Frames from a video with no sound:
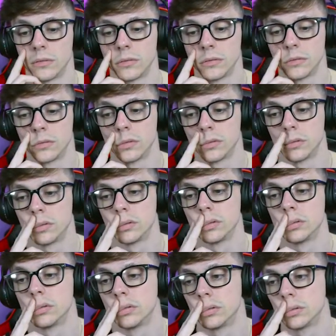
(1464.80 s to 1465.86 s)

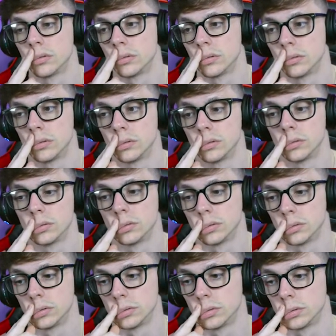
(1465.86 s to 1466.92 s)

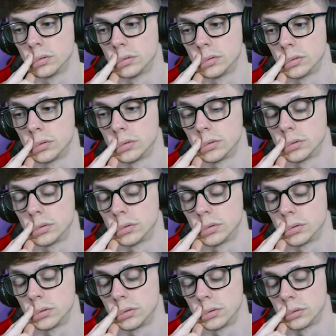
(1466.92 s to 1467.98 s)

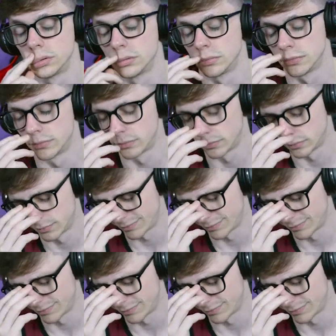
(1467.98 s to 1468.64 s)
Nothing is said.